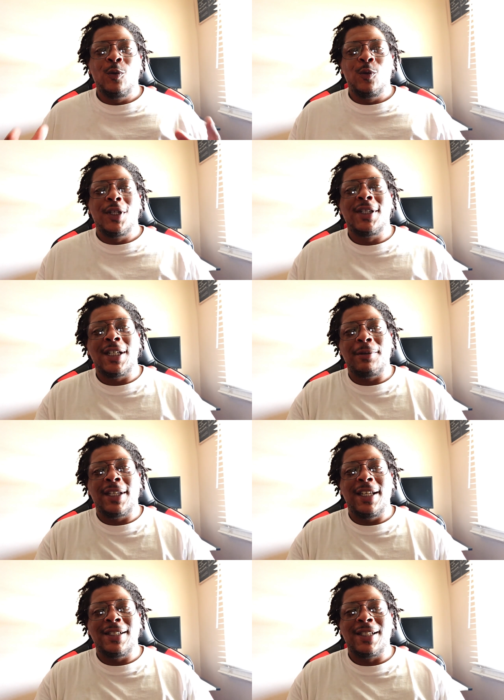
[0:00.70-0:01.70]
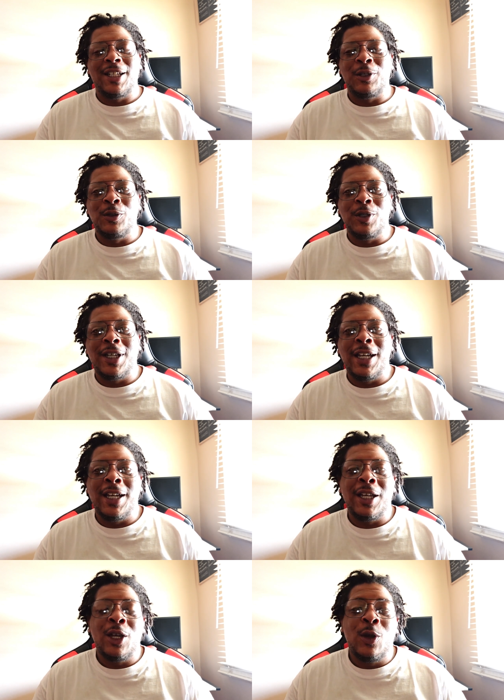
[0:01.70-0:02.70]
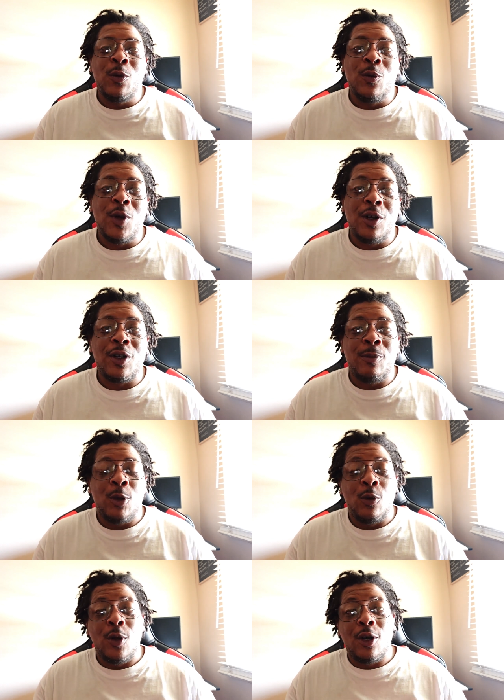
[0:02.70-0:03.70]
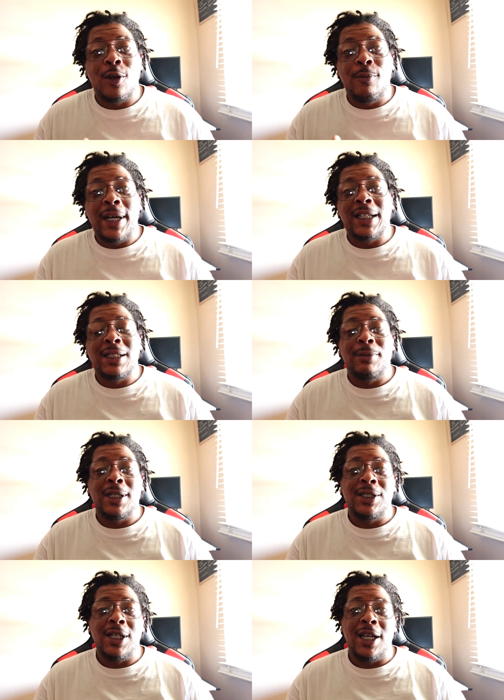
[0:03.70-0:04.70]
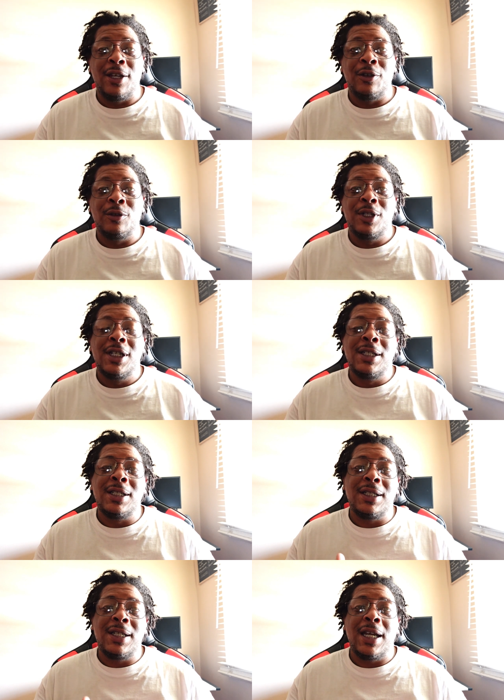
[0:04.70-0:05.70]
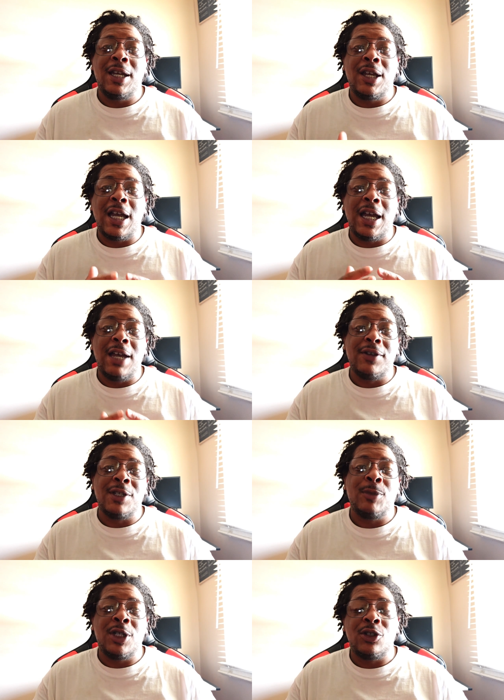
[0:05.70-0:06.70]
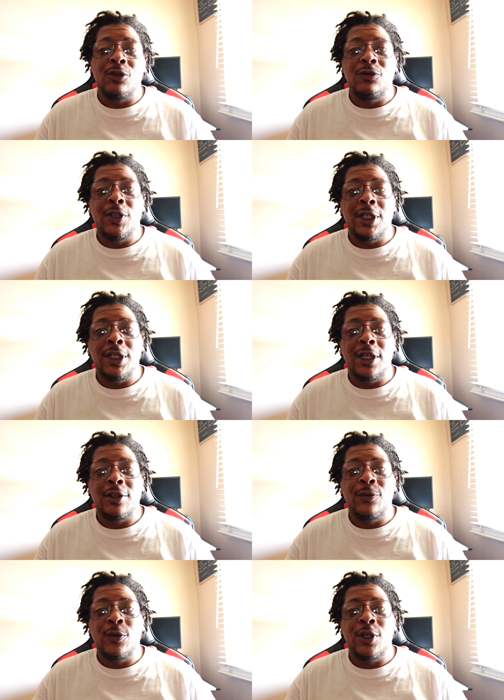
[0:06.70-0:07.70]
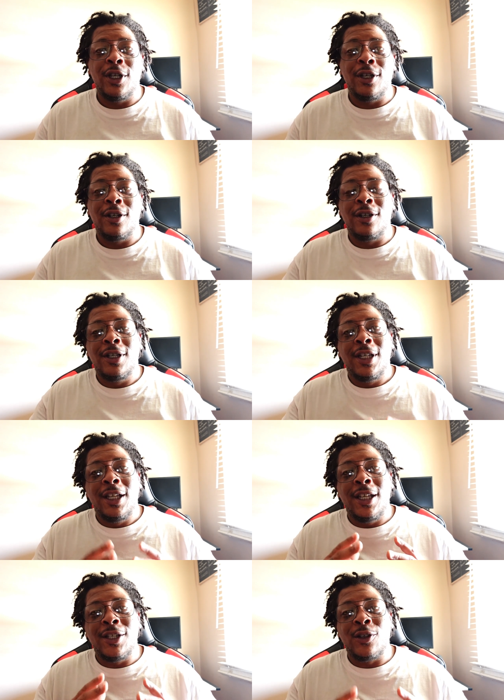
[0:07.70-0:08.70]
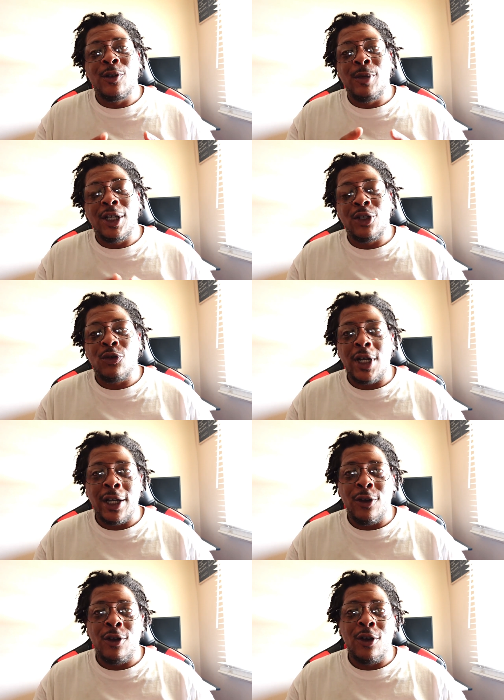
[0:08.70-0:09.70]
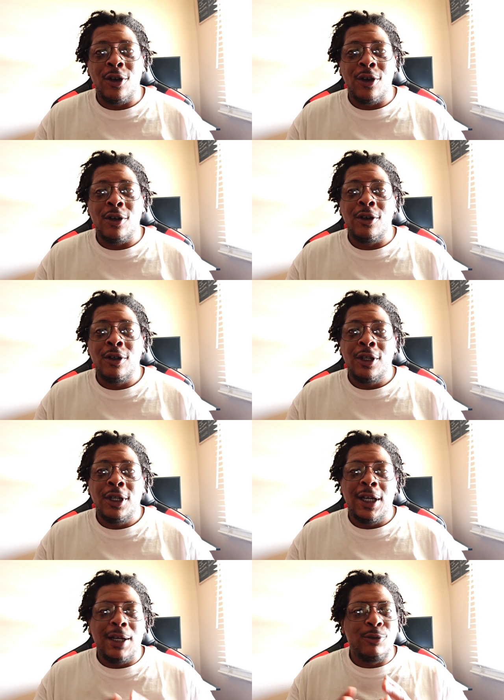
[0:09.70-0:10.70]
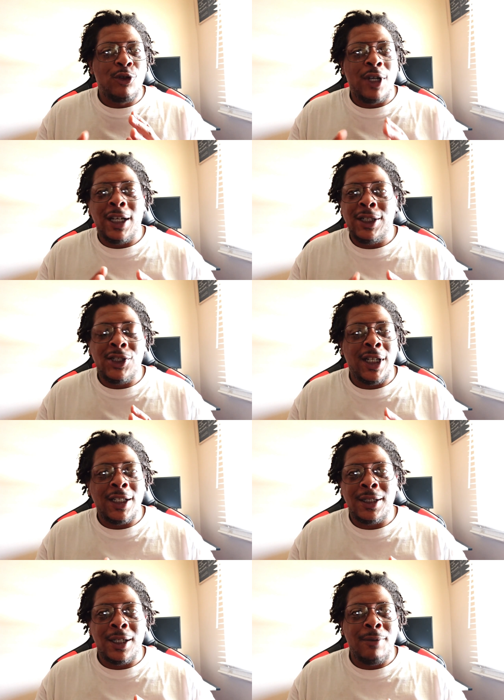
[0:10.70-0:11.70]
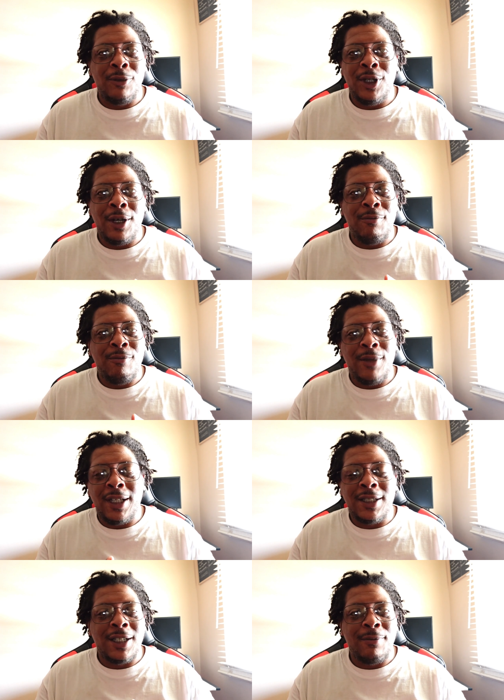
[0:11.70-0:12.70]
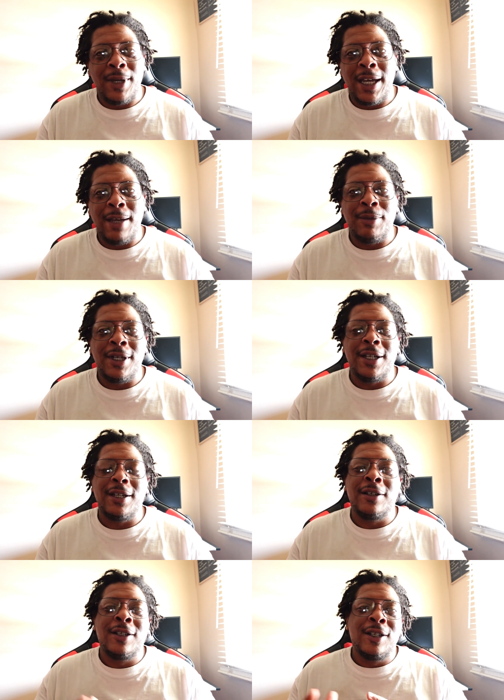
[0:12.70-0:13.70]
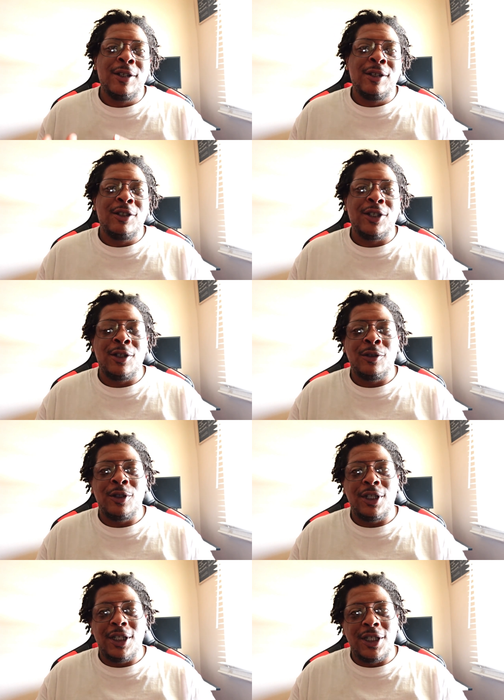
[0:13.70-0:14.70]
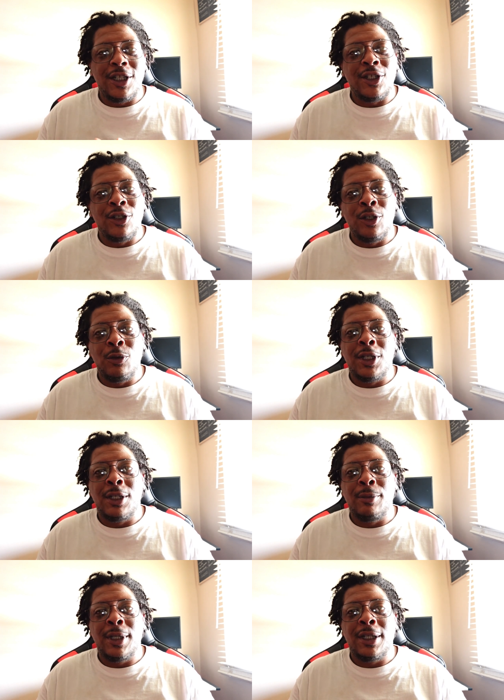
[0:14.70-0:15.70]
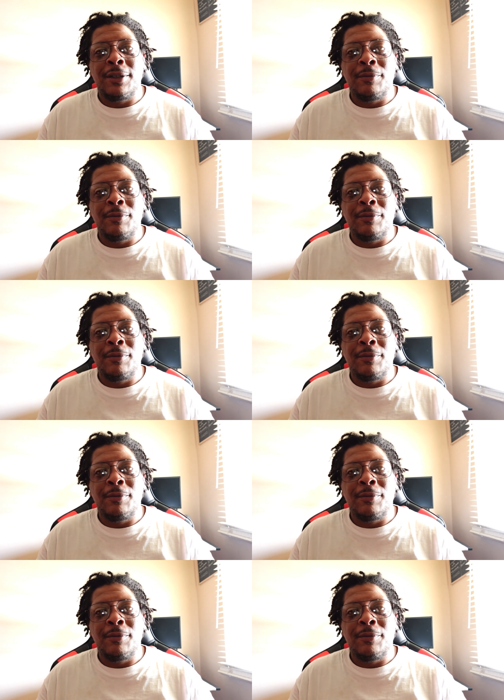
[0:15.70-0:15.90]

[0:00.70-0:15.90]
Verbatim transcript: What's up K-Slick Cool Gang? Welcome or welcome back to my channel. Today I have a special video for y'all. It's going to be a try on haul. I'm trying to shake something up, make something happen here. So this is new to me.